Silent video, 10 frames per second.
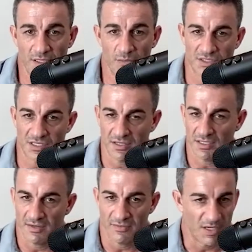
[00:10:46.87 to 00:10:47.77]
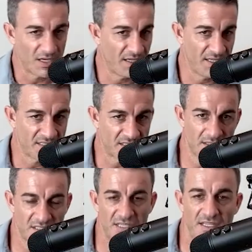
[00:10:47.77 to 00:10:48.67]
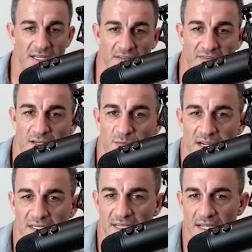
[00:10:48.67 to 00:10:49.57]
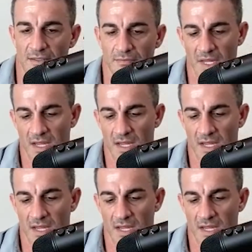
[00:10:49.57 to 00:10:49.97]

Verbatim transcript: which I think everybody needs to send the elevator back down.